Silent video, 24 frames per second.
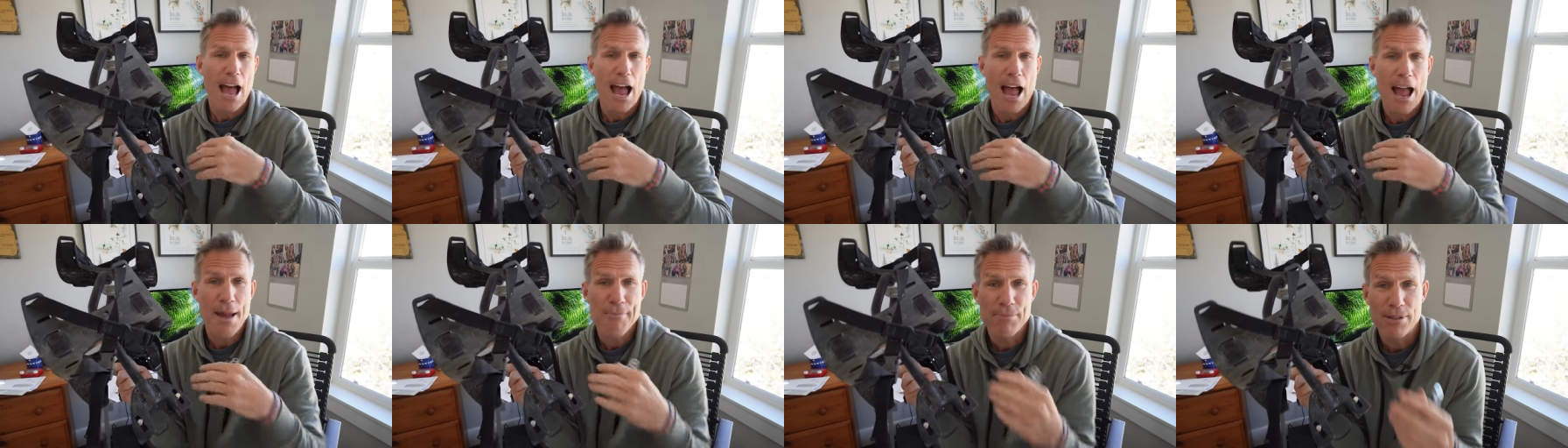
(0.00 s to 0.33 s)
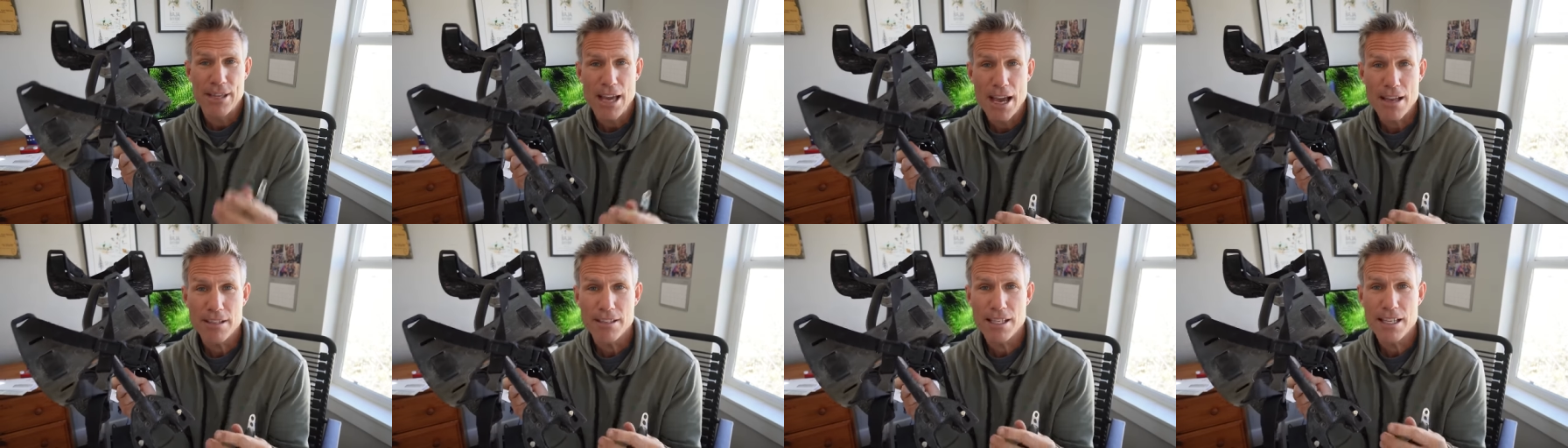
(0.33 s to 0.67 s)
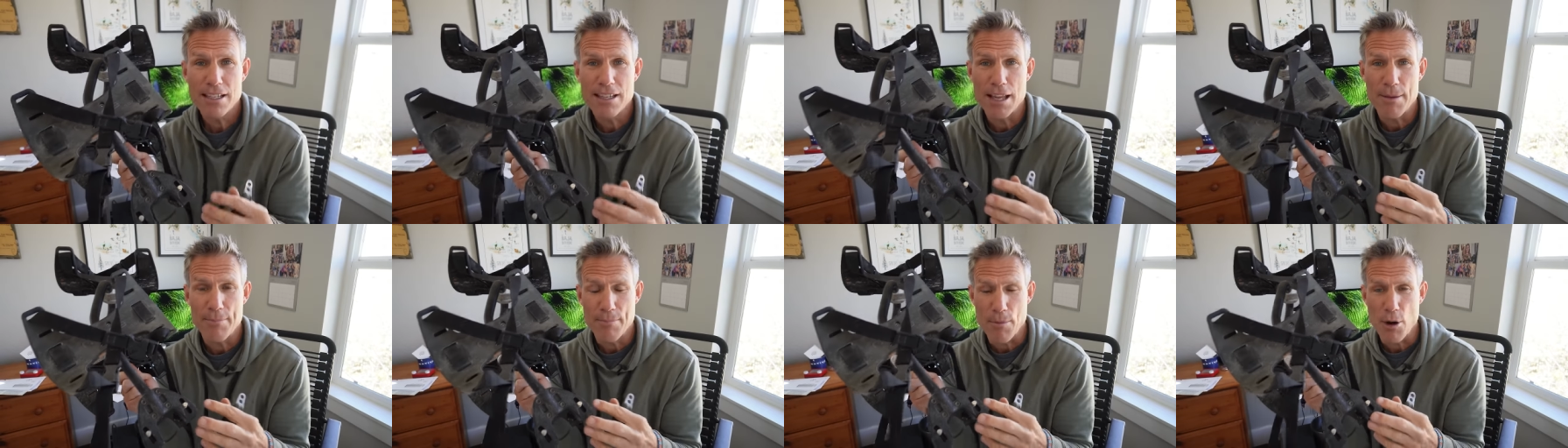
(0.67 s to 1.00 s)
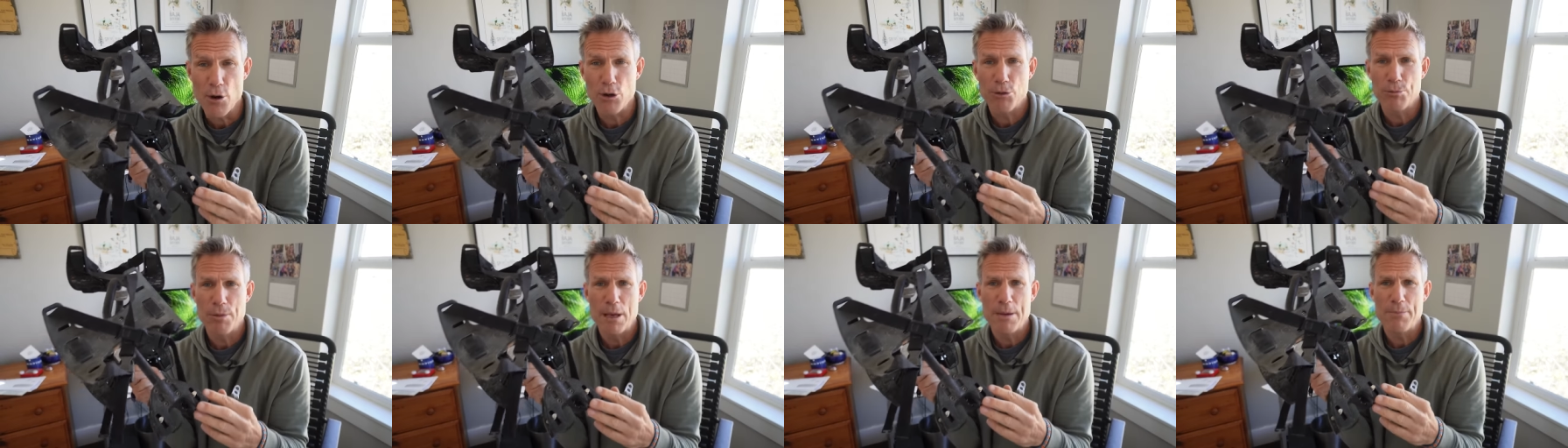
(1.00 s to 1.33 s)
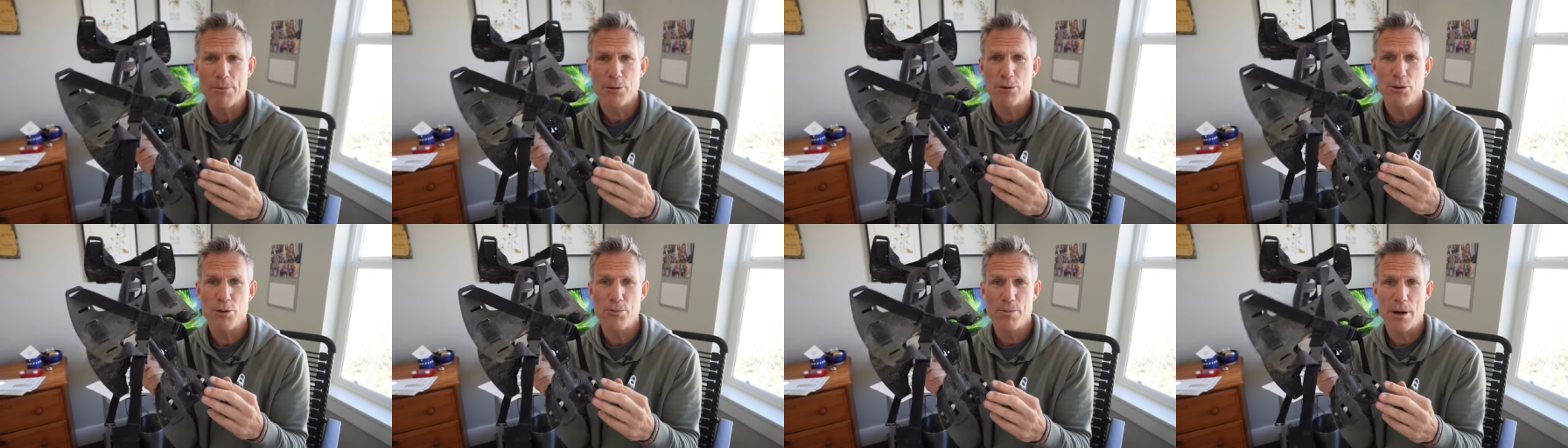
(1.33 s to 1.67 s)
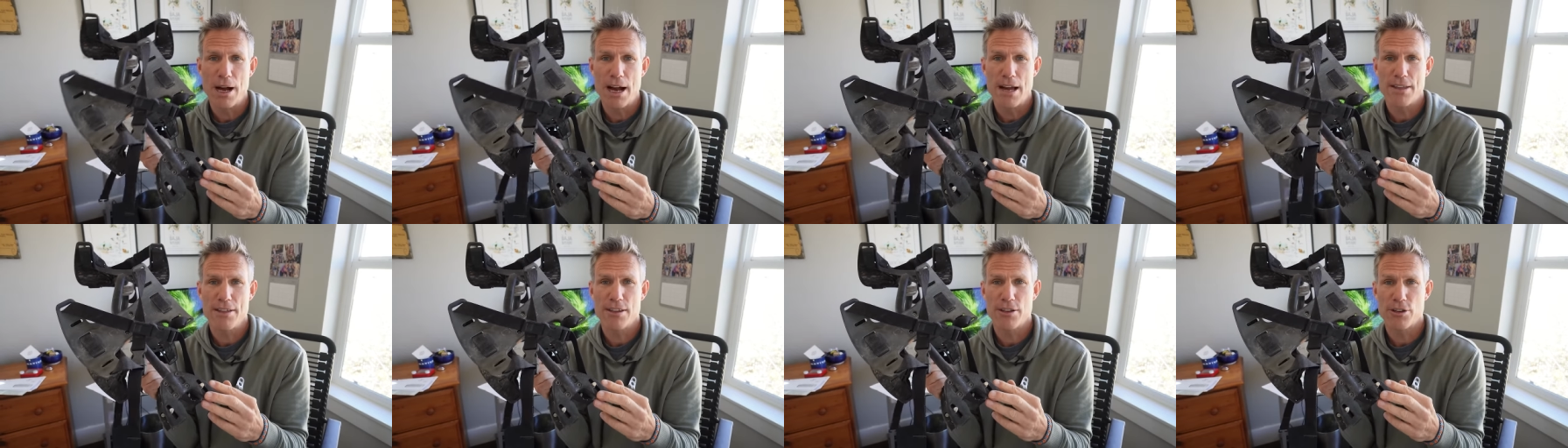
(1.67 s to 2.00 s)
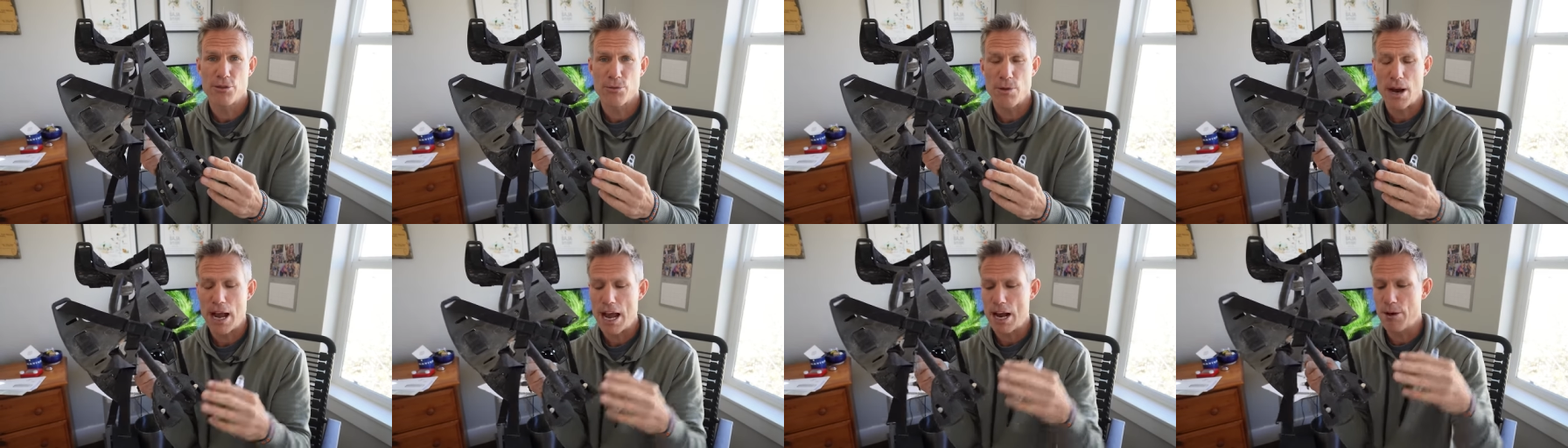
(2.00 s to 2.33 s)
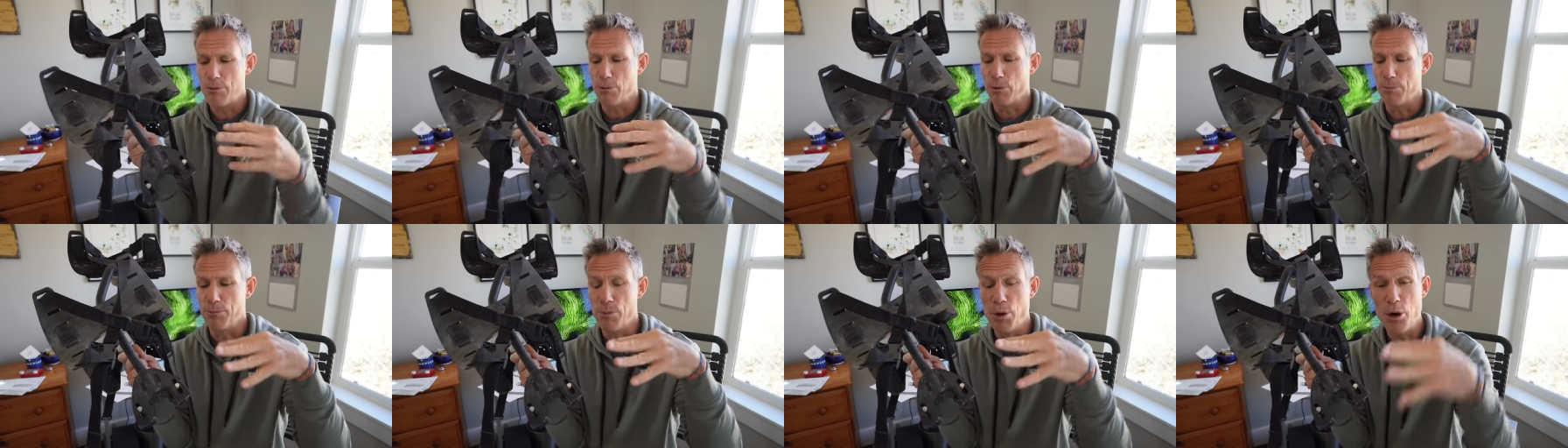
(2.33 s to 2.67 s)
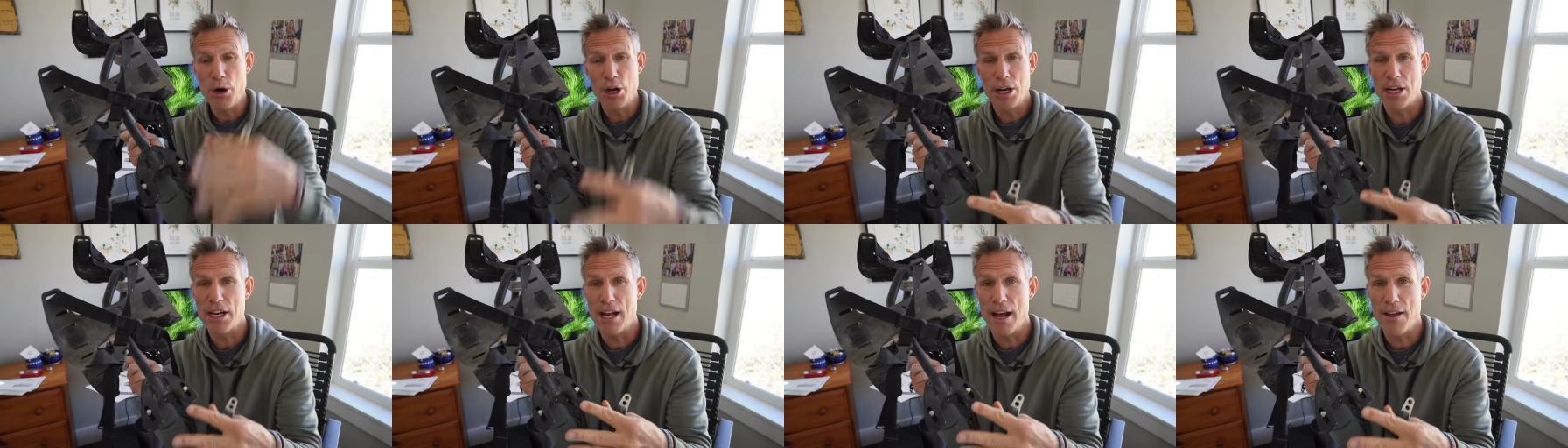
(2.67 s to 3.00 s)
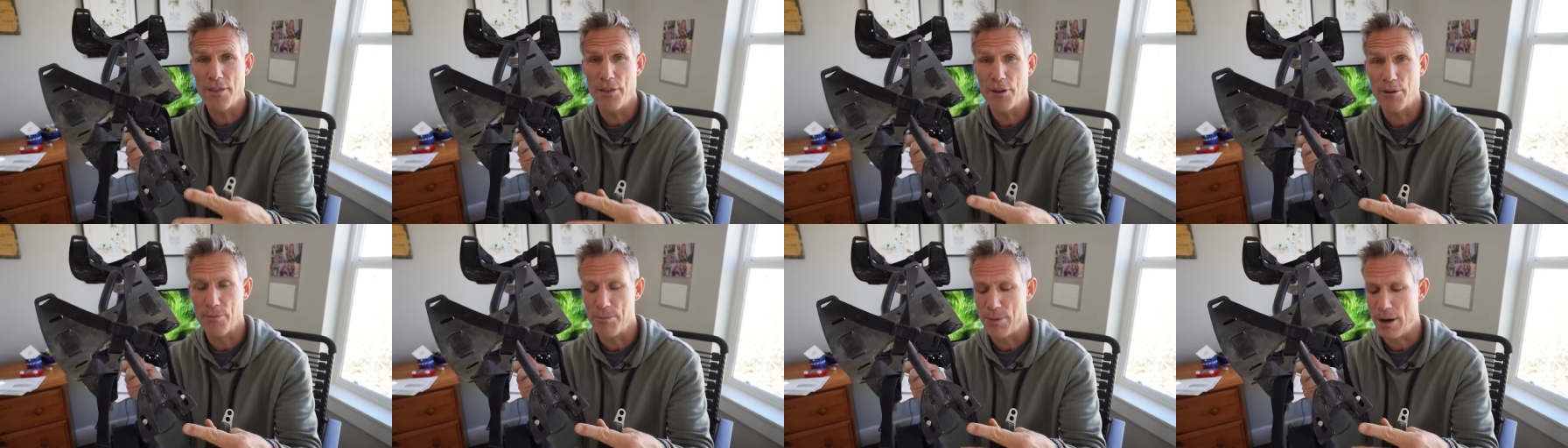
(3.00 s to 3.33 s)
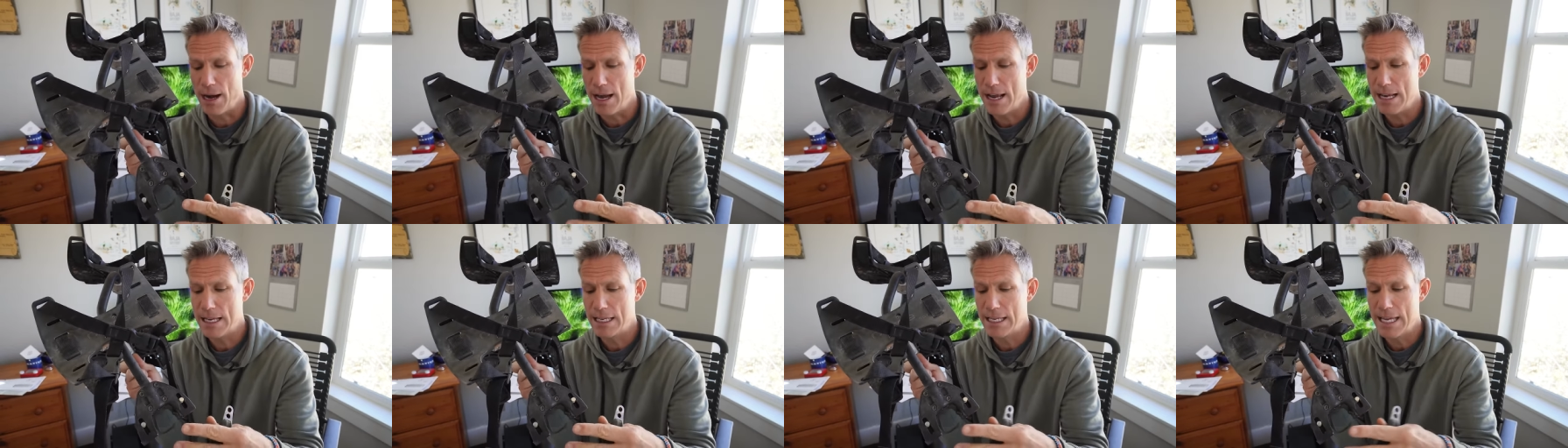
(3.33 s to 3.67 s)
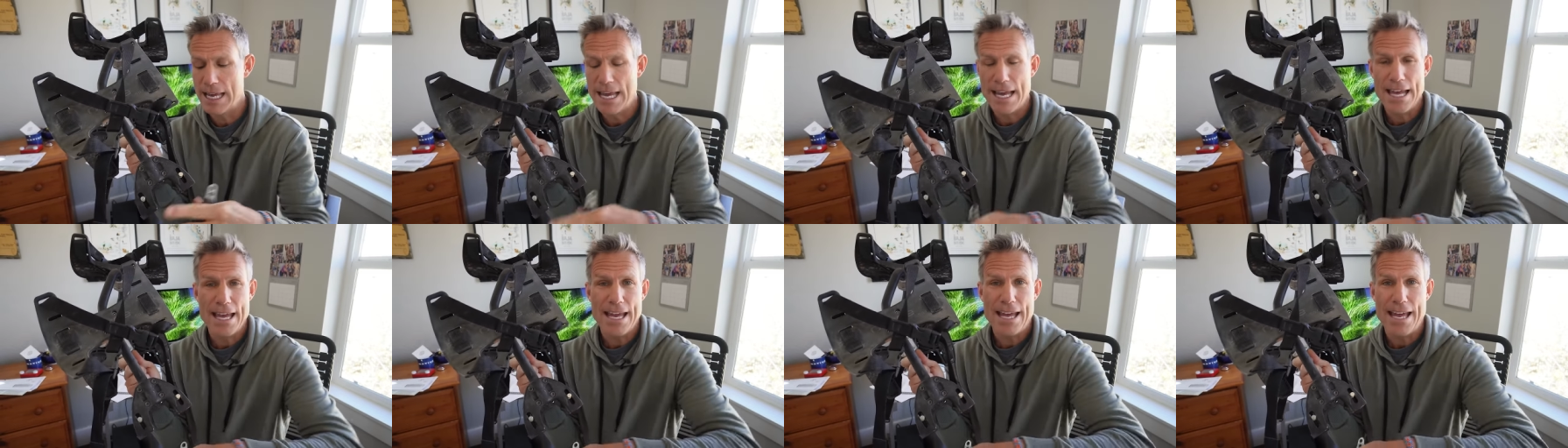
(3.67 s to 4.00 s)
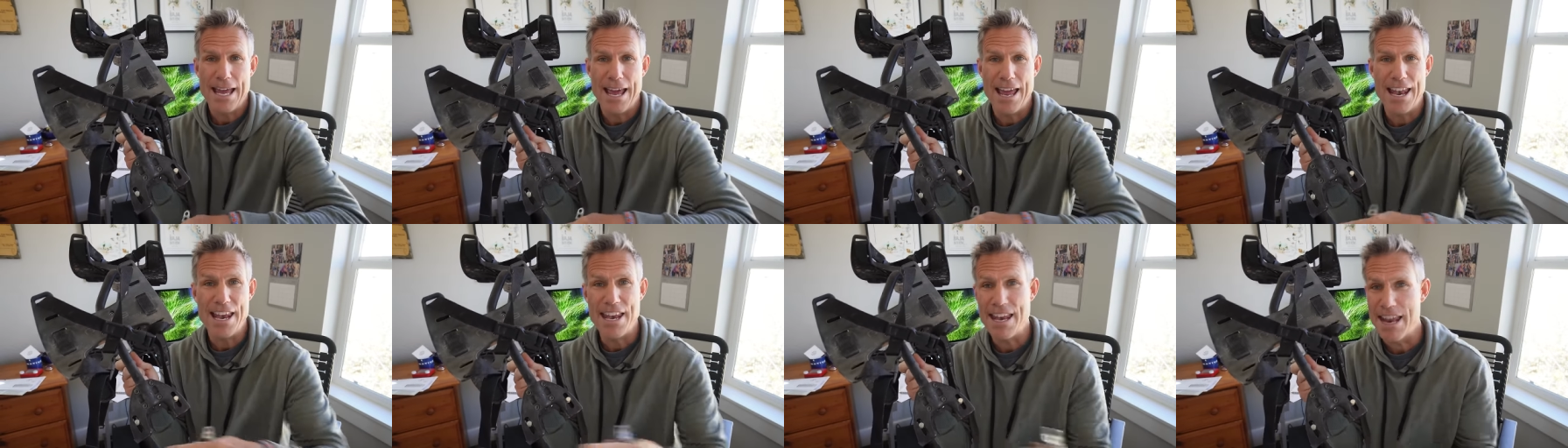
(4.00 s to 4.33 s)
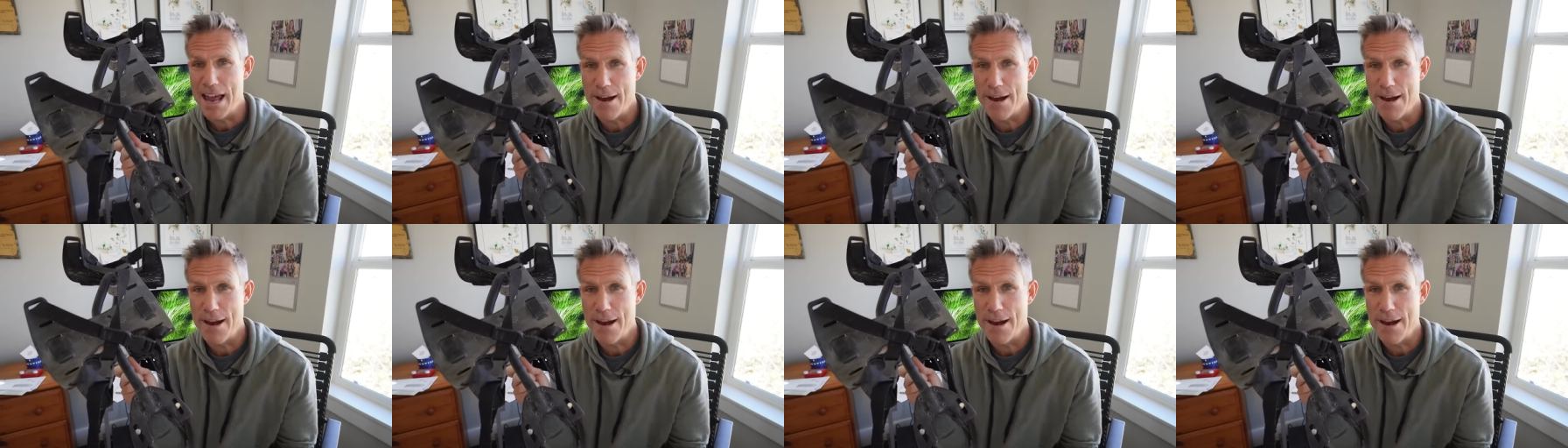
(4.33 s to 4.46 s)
I'm guessing that most people who buy this rack will put it on their bike and